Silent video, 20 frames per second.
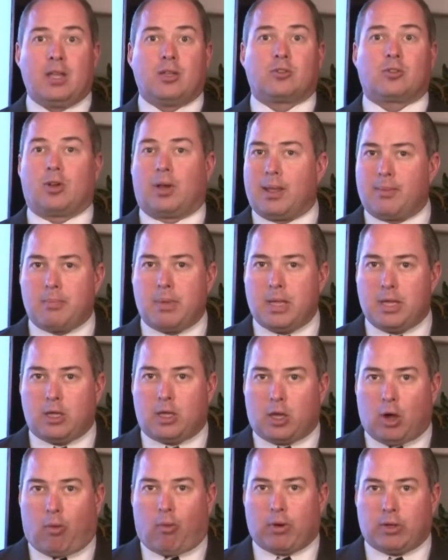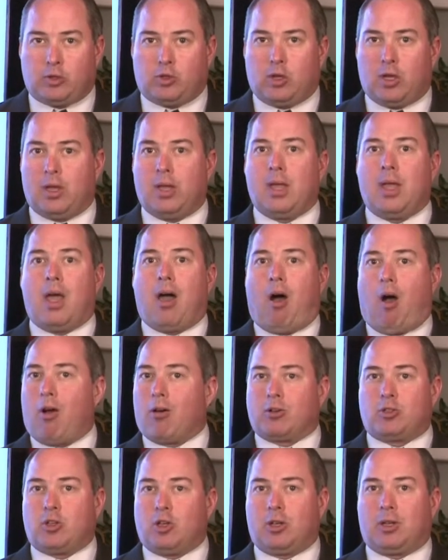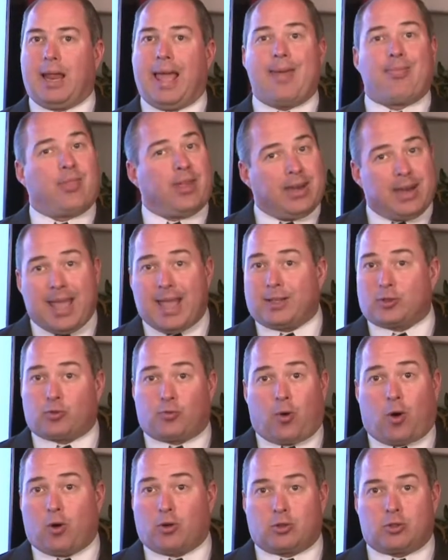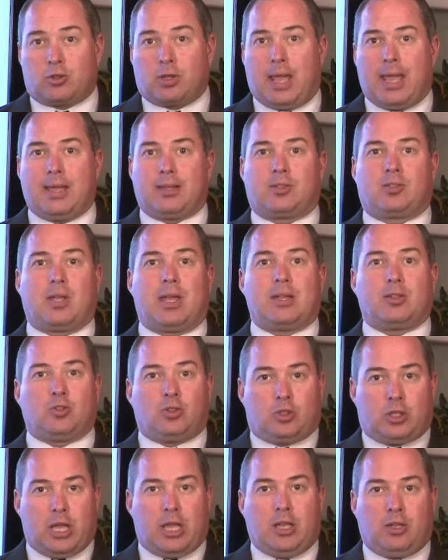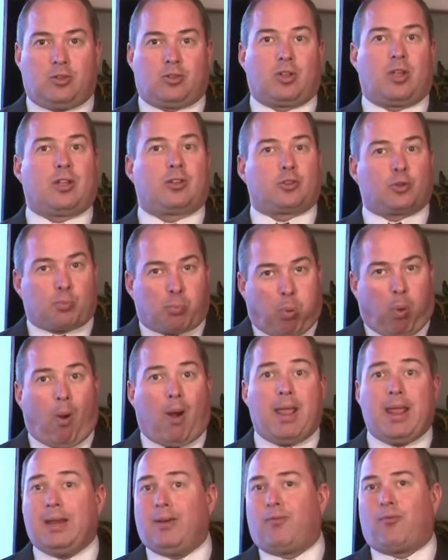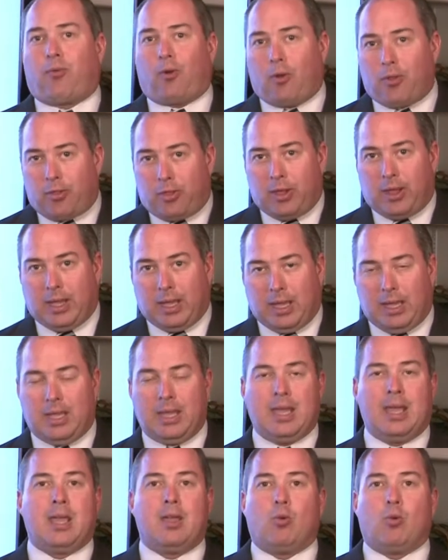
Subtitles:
So let me encourage you. Aren't you glad the next verse says that Jesus prayed for thee,